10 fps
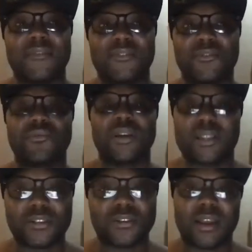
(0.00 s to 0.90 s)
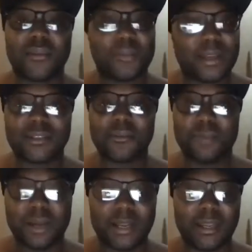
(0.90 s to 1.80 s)
if you're really trying to make some
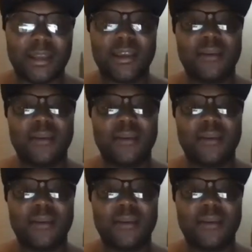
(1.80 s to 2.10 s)
money,